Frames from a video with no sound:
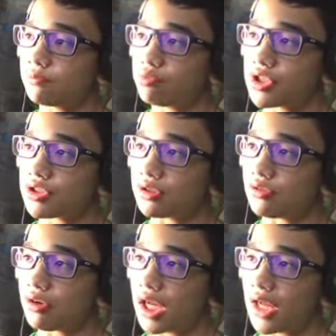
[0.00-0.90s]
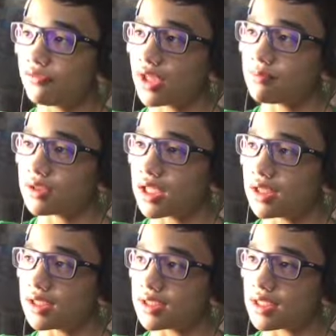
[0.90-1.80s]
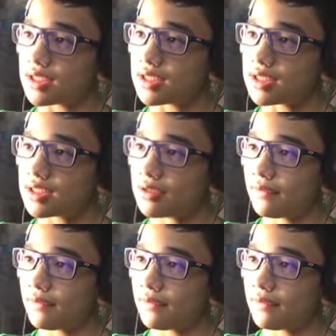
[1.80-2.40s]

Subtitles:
prison or lifetime sentences.